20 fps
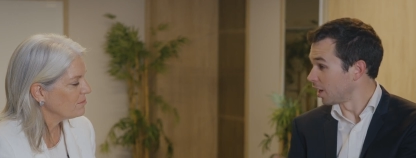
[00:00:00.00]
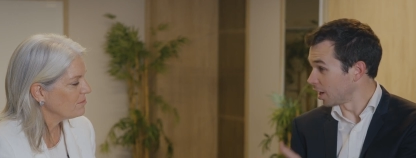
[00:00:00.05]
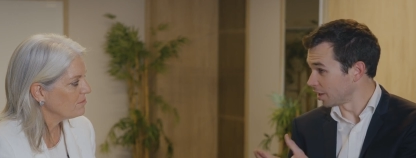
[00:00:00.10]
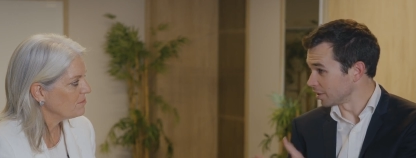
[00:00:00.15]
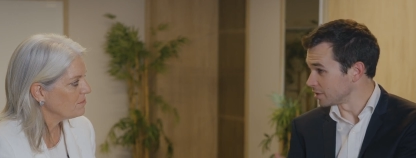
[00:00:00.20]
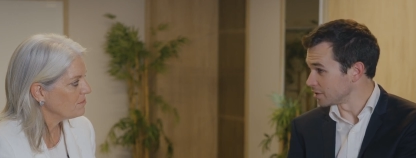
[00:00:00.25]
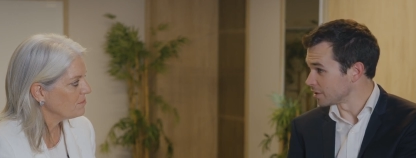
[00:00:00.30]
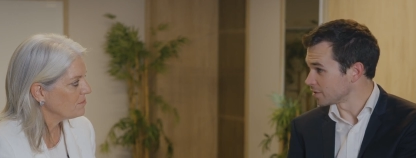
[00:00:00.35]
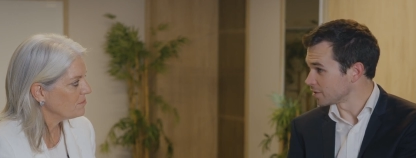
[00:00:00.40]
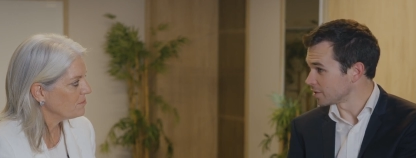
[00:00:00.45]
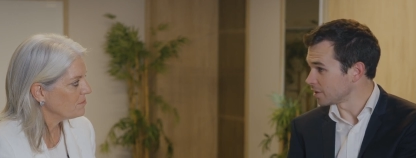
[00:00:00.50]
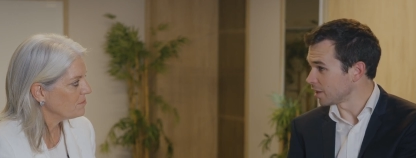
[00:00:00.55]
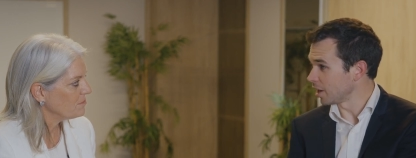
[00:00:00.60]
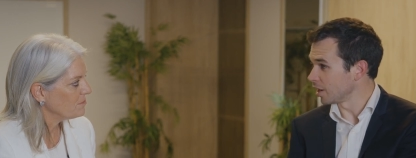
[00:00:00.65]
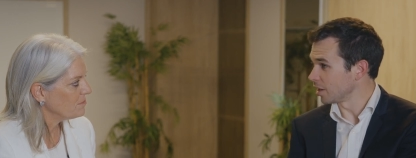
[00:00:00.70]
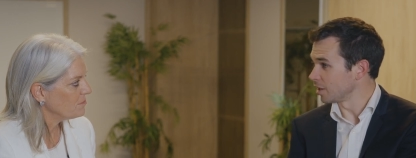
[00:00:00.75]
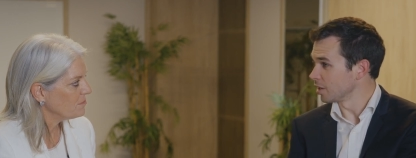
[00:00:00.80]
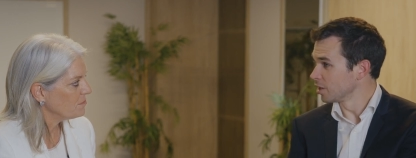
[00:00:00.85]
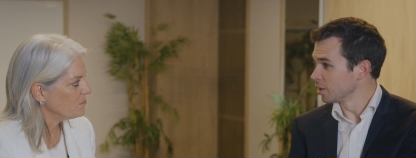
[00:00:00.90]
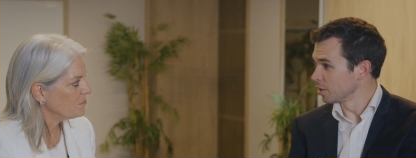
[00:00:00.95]

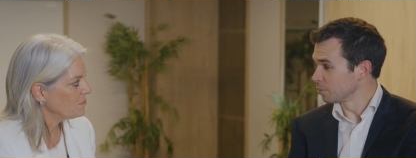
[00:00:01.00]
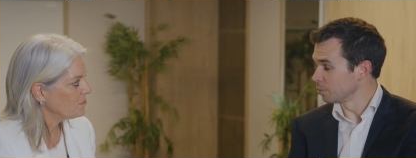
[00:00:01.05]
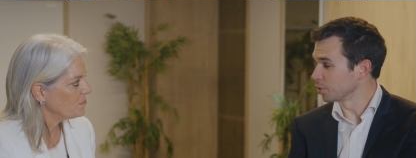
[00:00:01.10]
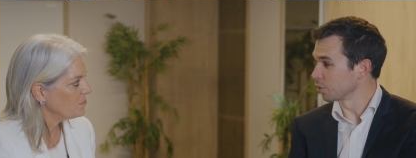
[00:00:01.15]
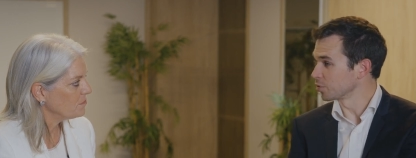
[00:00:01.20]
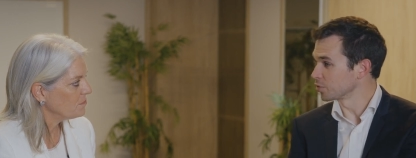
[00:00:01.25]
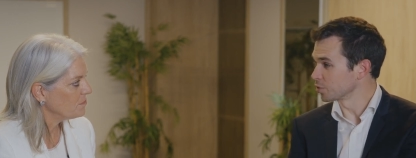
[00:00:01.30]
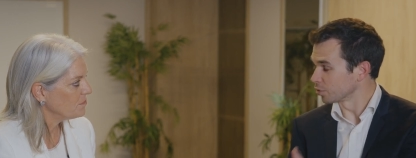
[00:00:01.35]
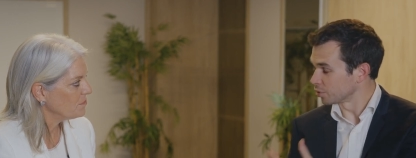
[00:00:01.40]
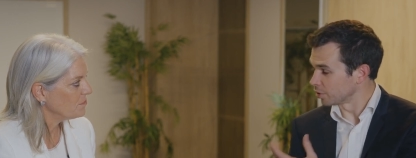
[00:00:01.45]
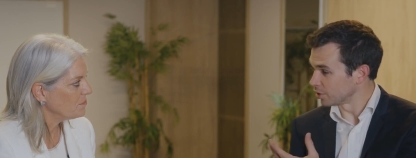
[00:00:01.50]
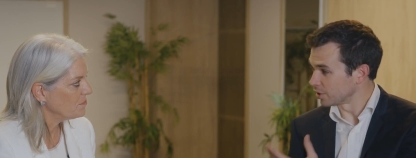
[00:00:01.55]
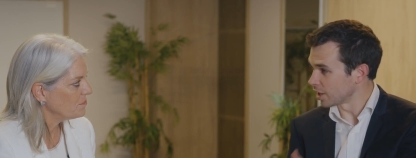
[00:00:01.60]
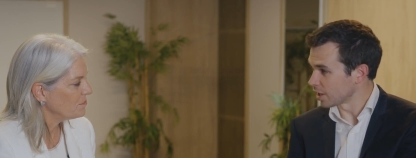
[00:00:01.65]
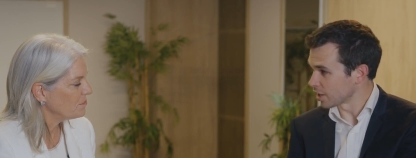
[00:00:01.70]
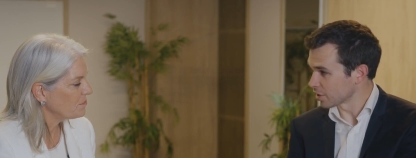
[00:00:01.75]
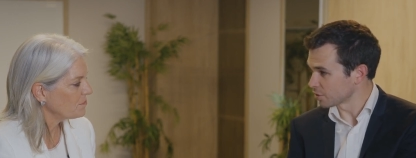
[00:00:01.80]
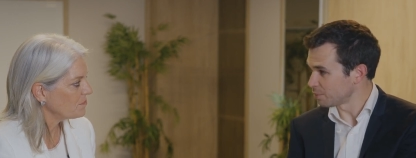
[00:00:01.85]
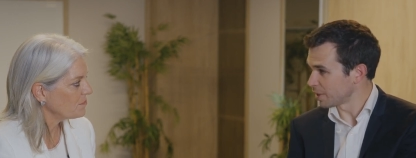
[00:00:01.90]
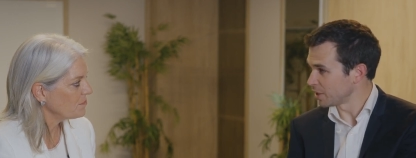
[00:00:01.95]
Speaker 1: IDSA, but also the
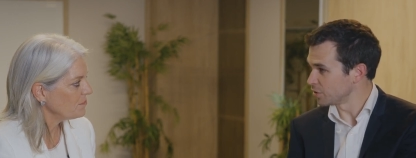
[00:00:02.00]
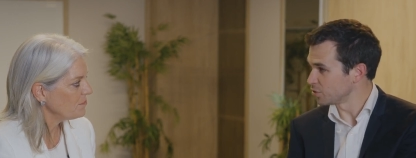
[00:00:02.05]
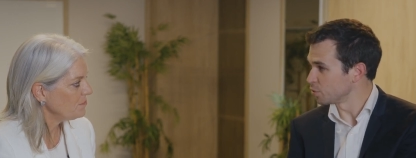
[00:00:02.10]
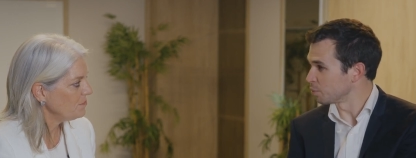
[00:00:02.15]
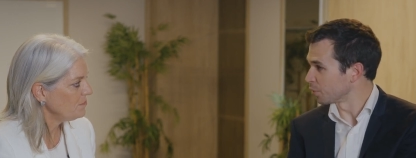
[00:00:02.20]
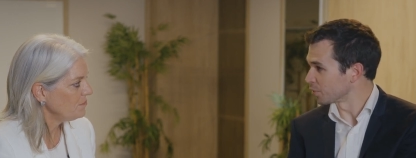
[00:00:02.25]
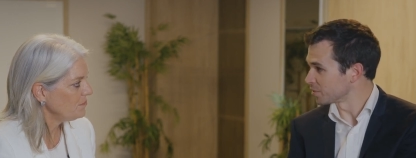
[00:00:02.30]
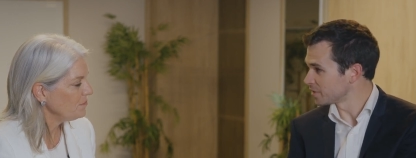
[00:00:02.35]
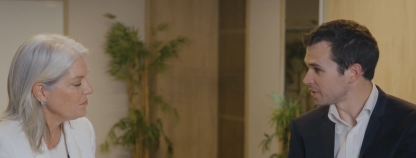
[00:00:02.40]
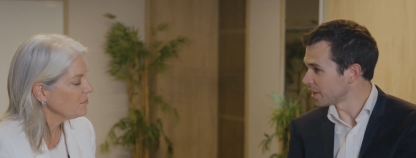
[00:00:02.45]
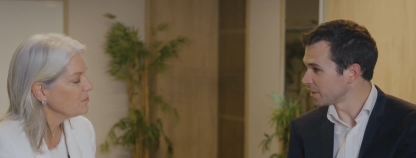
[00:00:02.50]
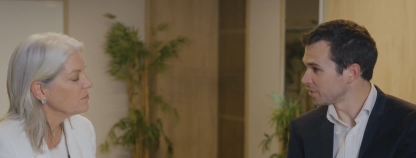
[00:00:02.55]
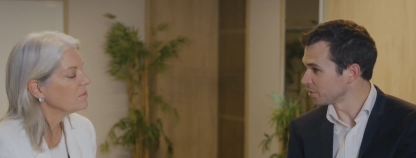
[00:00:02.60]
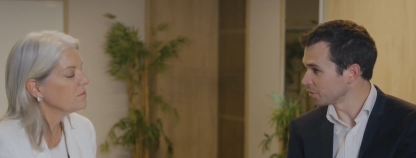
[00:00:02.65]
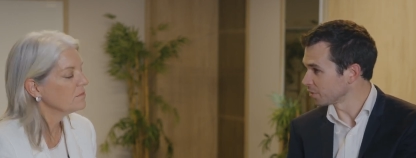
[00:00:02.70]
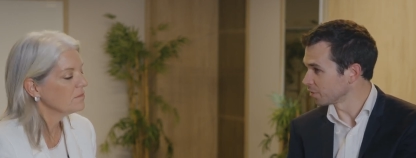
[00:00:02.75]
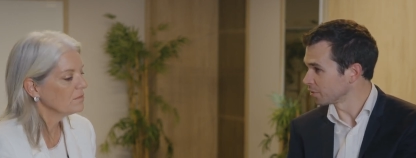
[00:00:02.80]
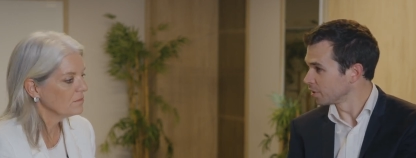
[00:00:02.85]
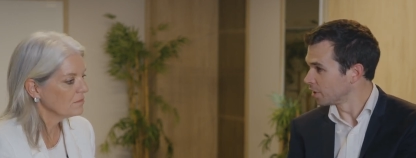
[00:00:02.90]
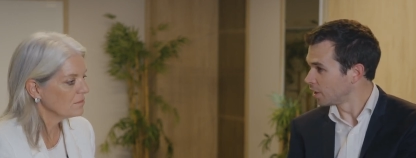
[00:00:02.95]
Data Space Support
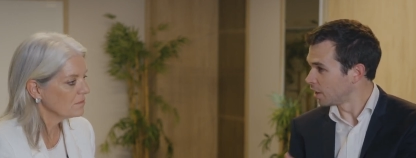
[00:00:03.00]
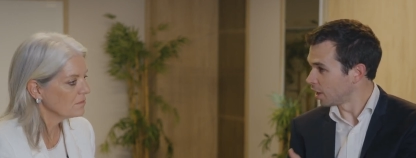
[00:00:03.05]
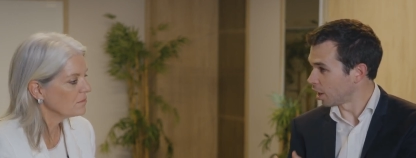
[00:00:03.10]
Center,